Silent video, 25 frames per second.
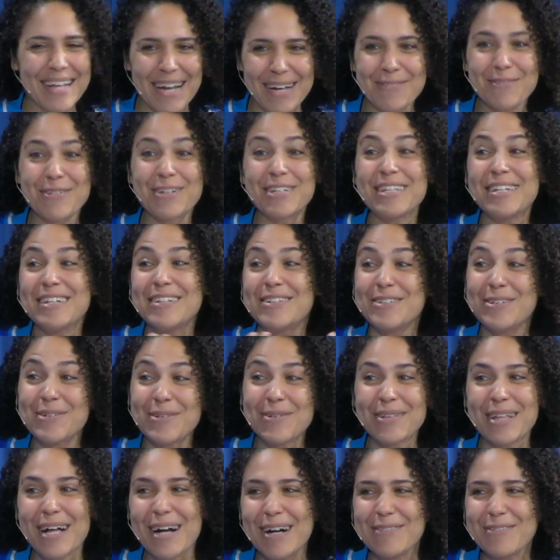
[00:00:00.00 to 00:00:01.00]
I really do
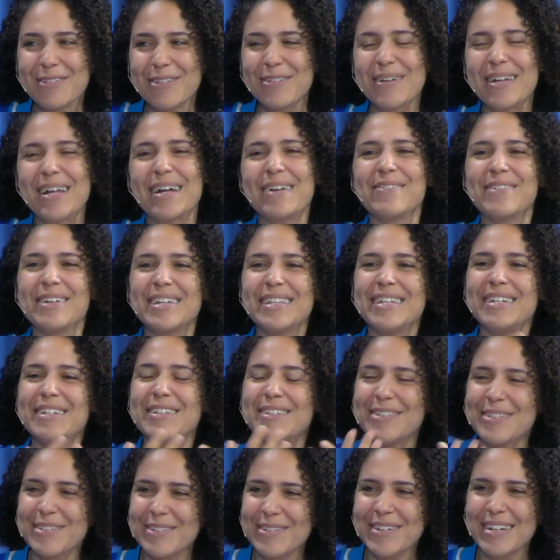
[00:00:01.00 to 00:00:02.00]
love you and I really
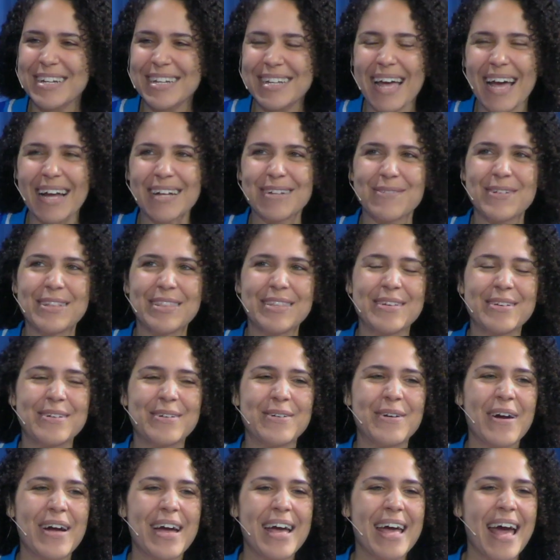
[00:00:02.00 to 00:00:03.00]
do connect with you.